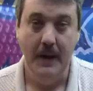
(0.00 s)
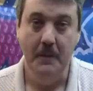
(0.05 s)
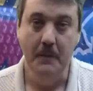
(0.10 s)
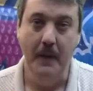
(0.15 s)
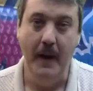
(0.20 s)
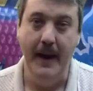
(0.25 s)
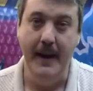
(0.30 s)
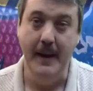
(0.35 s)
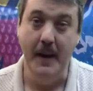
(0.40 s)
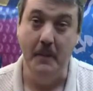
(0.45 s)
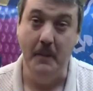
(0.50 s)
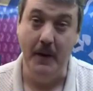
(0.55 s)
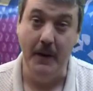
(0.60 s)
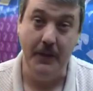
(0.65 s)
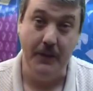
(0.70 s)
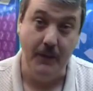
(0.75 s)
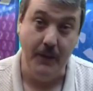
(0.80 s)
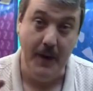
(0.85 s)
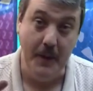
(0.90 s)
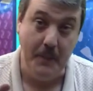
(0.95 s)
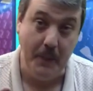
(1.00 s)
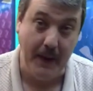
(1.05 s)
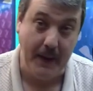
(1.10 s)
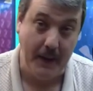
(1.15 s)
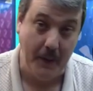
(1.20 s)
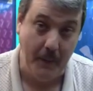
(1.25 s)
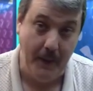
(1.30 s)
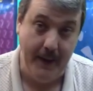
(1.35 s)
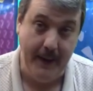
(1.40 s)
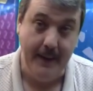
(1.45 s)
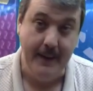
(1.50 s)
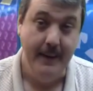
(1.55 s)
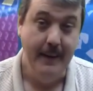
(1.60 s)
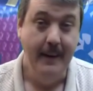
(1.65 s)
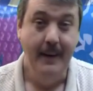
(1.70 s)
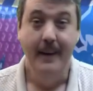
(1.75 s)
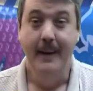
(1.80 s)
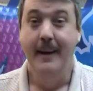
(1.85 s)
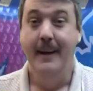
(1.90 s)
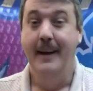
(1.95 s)
My number three pick of the week
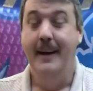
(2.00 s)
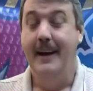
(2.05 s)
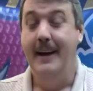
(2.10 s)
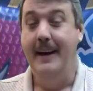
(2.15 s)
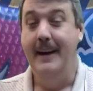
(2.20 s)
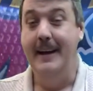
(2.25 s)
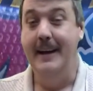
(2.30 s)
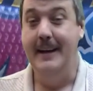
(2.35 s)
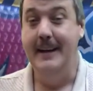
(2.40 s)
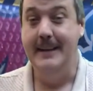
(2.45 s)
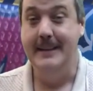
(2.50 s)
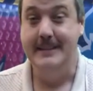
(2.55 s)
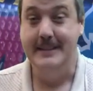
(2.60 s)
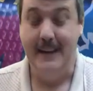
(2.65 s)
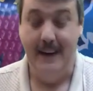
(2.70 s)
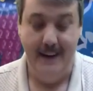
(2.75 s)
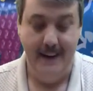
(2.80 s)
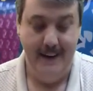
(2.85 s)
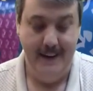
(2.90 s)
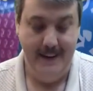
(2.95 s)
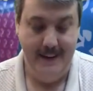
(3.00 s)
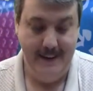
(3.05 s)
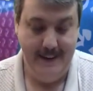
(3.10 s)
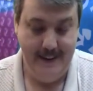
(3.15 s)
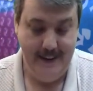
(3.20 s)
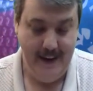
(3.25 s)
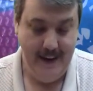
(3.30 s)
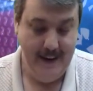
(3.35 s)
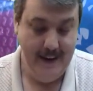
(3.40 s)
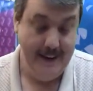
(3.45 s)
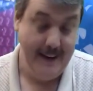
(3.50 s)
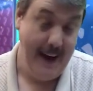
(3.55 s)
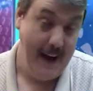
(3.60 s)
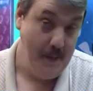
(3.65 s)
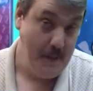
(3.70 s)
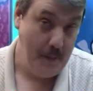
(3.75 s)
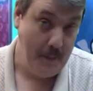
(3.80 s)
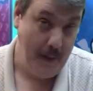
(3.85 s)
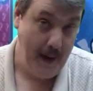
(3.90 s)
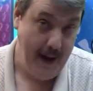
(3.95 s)
is
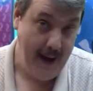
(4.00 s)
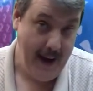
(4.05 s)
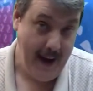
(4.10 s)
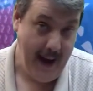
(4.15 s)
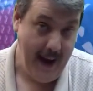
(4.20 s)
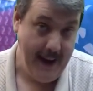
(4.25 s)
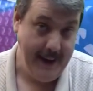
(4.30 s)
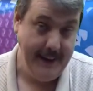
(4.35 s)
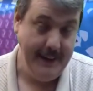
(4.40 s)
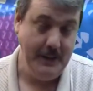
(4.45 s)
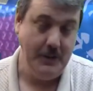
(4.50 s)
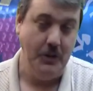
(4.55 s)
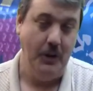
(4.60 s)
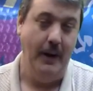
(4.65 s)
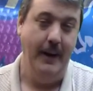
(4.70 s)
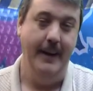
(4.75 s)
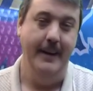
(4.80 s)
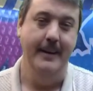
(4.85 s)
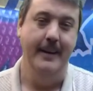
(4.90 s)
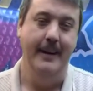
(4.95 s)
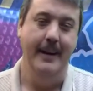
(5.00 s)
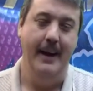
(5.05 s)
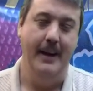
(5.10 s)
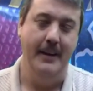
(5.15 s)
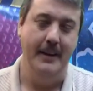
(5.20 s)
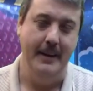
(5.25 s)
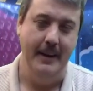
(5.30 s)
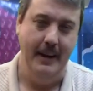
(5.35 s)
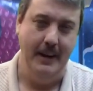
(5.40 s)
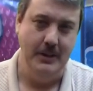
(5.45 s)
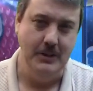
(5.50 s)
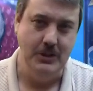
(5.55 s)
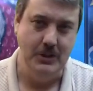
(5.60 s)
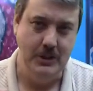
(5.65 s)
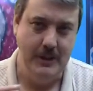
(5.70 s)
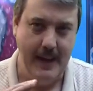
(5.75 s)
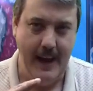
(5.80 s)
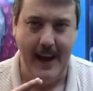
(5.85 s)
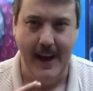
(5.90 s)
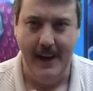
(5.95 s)
Tampa Bay at Detroit. Now, there's
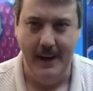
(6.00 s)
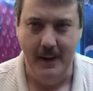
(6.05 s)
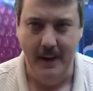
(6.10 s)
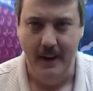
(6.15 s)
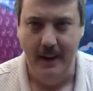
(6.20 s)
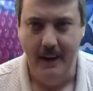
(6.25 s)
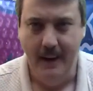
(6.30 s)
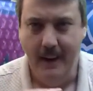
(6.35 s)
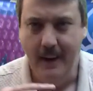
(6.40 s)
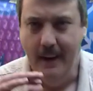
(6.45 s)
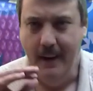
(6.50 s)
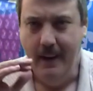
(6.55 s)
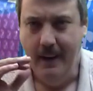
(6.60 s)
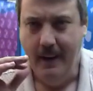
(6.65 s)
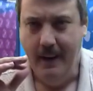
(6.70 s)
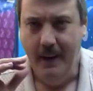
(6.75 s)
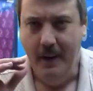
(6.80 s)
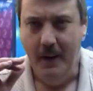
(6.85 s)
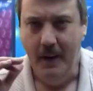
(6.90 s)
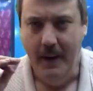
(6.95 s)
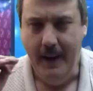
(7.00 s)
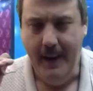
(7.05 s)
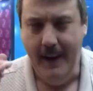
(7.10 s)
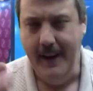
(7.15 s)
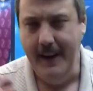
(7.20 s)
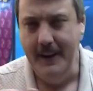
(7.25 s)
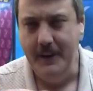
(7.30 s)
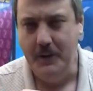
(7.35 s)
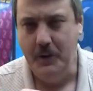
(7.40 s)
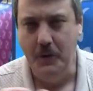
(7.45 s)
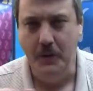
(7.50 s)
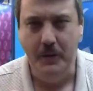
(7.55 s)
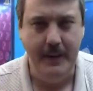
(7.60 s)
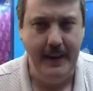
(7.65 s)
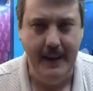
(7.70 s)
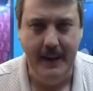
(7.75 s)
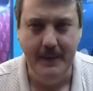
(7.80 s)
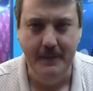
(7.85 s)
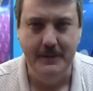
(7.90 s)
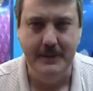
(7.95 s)
not any two
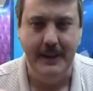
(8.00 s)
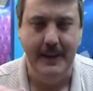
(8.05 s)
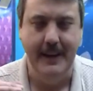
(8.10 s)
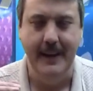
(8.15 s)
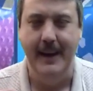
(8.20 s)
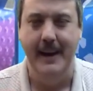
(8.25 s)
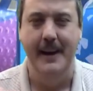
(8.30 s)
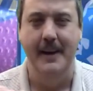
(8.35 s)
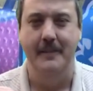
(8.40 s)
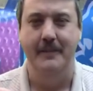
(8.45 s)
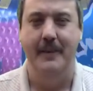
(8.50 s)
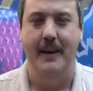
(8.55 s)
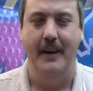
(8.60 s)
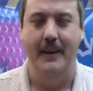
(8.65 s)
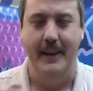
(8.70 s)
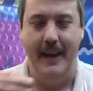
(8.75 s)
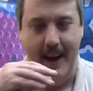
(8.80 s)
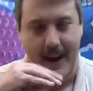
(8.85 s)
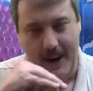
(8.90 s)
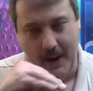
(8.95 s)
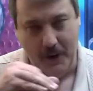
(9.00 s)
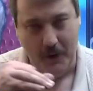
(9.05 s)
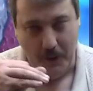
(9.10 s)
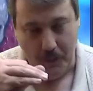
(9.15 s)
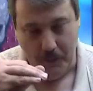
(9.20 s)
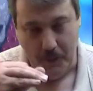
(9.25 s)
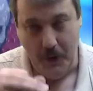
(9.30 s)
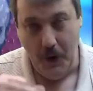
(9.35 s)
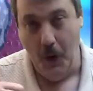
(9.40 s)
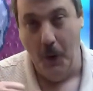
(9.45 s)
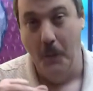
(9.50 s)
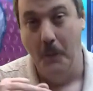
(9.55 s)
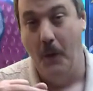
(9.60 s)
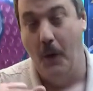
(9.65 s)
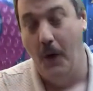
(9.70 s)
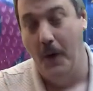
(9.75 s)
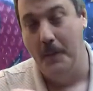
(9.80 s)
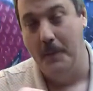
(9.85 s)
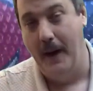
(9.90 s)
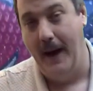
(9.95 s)
teams in the NFL that I don't know
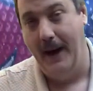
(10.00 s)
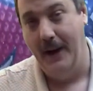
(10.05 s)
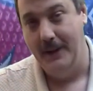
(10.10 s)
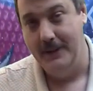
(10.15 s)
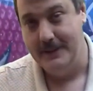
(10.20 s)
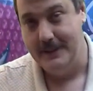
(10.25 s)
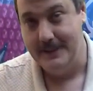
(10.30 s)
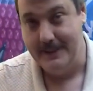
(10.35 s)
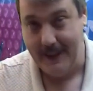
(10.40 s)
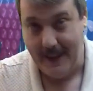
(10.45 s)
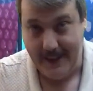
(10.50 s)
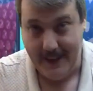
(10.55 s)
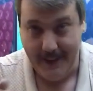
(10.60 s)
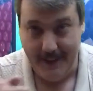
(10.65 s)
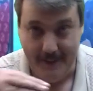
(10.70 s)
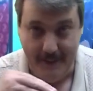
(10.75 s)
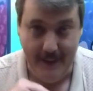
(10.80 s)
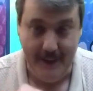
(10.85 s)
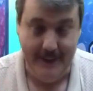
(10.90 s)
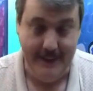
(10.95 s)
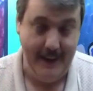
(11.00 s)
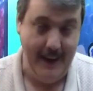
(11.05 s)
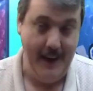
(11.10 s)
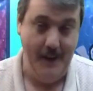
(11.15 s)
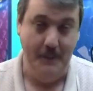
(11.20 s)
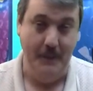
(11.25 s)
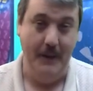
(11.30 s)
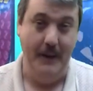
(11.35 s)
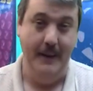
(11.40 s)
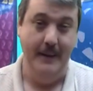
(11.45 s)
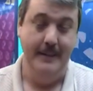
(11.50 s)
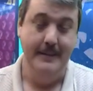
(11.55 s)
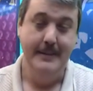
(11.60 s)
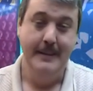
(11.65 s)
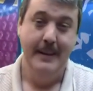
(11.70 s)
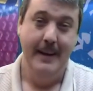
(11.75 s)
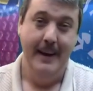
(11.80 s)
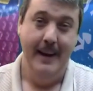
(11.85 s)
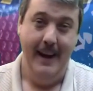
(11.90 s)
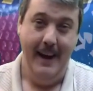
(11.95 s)
more about, since I live in Tampa
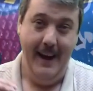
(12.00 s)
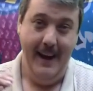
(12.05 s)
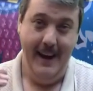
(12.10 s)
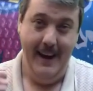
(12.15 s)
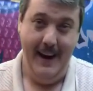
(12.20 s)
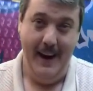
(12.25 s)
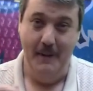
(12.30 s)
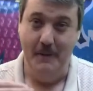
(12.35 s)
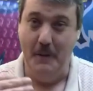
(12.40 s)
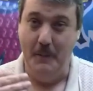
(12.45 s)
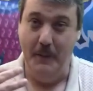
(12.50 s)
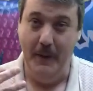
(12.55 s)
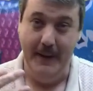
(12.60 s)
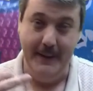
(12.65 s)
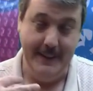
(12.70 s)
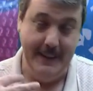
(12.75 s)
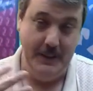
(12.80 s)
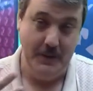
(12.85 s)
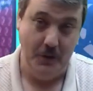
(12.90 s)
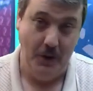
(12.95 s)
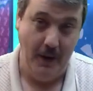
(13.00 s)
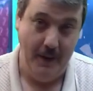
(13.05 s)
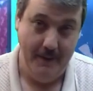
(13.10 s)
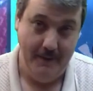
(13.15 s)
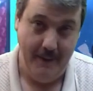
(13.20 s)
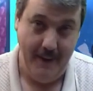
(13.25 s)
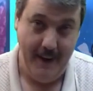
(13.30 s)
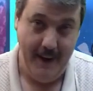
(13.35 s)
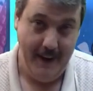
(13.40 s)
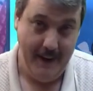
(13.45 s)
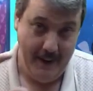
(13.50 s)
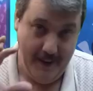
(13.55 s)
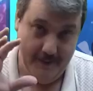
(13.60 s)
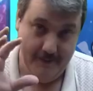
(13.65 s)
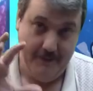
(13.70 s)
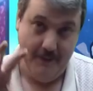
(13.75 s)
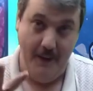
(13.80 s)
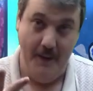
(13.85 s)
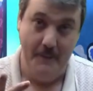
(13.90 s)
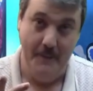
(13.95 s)
and I'm a big Detroit fan.
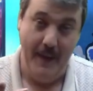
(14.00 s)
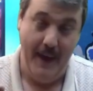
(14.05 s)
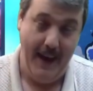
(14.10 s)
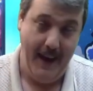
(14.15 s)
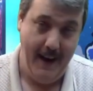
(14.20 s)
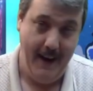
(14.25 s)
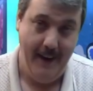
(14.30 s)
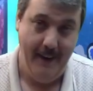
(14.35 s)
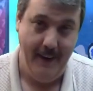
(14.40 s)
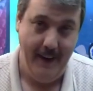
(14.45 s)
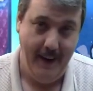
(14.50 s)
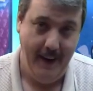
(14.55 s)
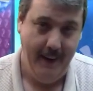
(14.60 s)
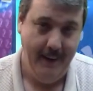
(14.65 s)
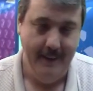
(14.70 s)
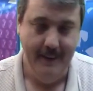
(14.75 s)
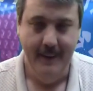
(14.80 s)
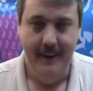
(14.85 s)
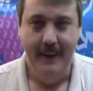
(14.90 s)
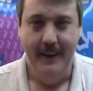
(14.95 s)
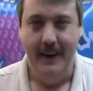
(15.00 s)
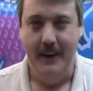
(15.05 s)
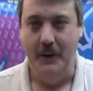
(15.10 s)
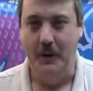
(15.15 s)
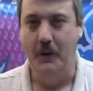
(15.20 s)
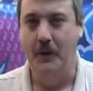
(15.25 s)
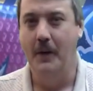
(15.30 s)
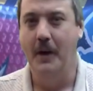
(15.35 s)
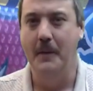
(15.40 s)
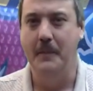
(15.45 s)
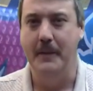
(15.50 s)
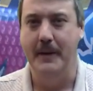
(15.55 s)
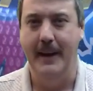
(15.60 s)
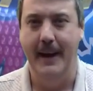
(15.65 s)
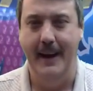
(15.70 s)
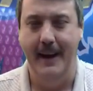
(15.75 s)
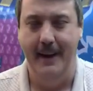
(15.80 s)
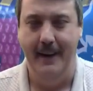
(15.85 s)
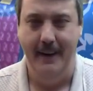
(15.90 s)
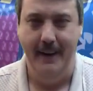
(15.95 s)
I'm from that area. I grew up in
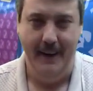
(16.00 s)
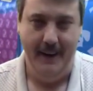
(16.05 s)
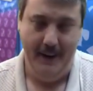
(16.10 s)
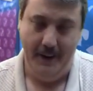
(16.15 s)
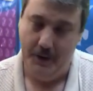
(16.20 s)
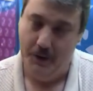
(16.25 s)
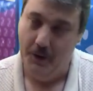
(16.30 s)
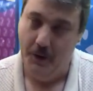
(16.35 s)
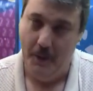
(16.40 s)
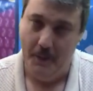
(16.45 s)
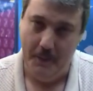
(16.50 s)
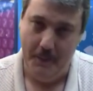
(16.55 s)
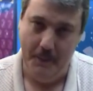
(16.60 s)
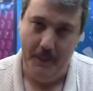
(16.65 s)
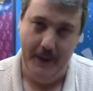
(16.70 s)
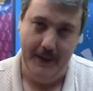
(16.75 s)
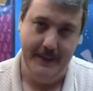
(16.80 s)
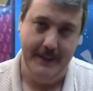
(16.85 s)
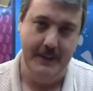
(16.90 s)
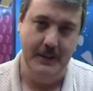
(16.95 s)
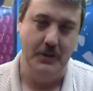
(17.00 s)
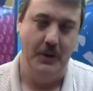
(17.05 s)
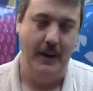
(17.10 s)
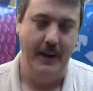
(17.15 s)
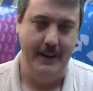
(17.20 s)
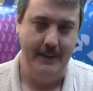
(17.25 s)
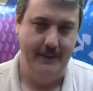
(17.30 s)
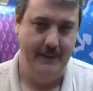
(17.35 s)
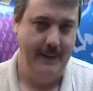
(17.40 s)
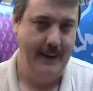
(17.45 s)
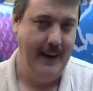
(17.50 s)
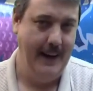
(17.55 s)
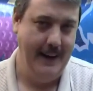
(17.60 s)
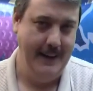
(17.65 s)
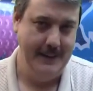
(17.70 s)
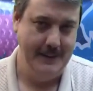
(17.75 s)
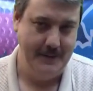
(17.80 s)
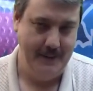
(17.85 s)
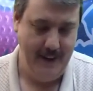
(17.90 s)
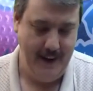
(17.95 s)
that area. I grew up a big Detroit
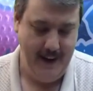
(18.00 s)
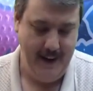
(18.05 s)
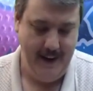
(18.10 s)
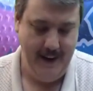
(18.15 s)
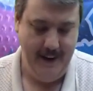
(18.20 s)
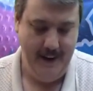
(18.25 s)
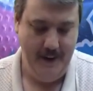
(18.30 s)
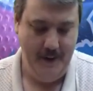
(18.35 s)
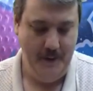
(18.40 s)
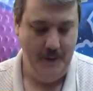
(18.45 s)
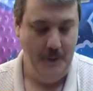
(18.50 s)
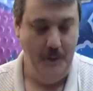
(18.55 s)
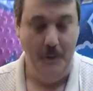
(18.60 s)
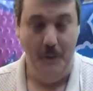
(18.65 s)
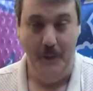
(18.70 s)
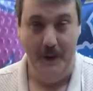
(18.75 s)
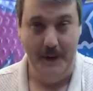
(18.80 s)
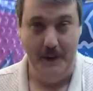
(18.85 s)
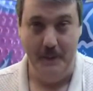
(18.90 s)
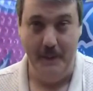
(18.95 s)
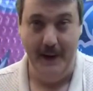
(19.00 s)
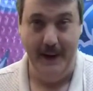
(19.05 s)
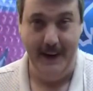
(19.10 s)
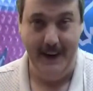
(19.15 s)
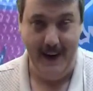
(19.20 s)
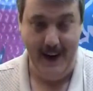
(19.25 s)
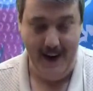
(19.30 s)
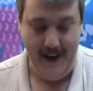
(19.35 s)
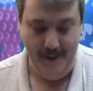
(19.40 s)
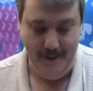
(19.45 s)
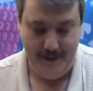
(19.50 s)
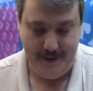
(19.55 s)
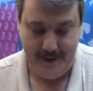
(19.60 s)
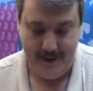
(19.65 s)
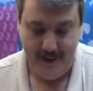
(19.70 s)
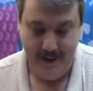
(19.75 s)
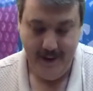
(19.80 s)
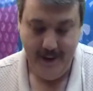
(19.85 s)
Lions fan, went to many games.